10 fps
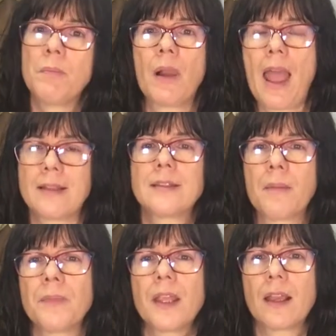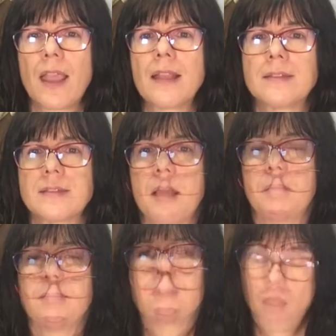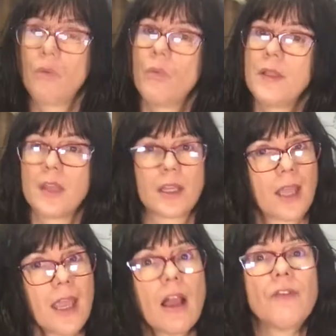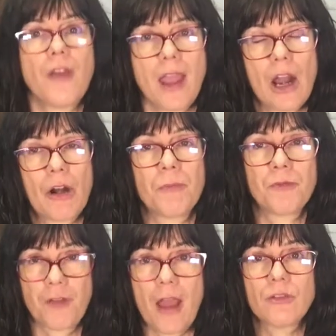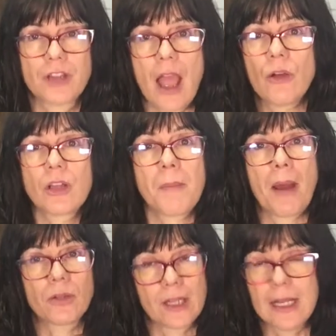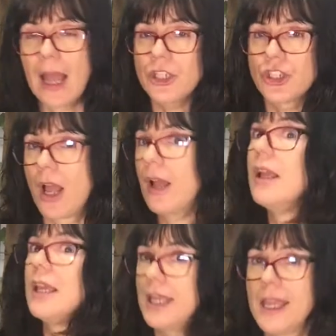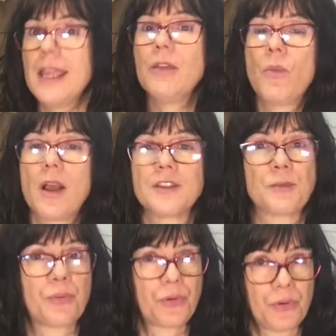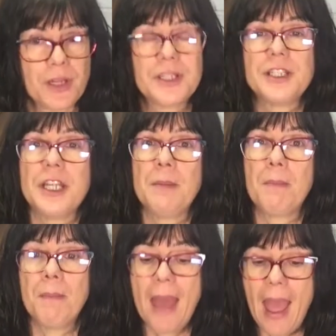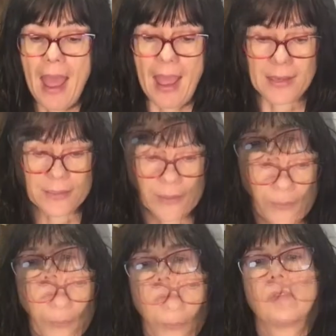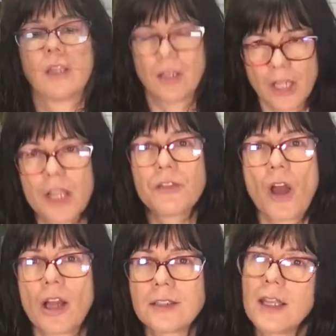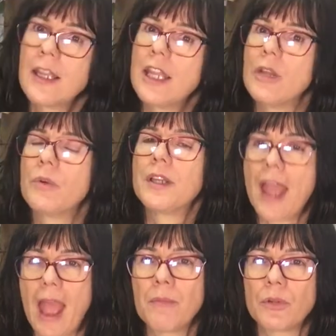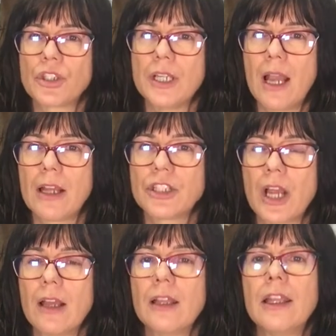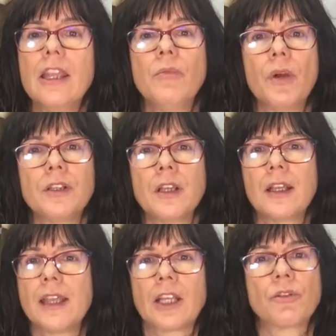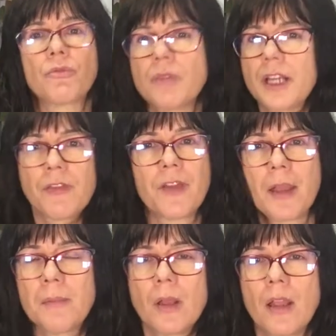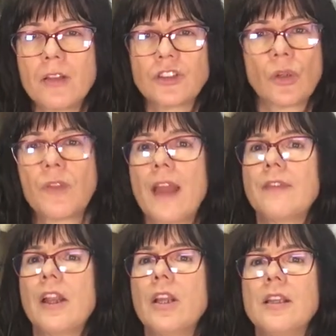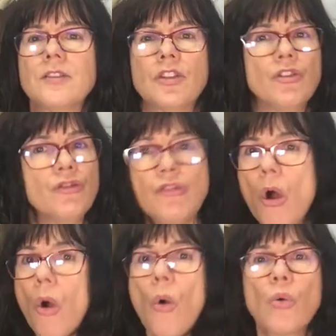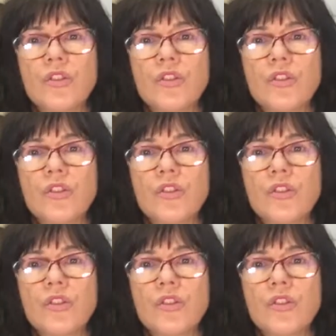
we plan something against them. When the king of Aram found out about Elisha, he was pretty mad. He thought he would ambush Elisha. He would get rid of him so that there is no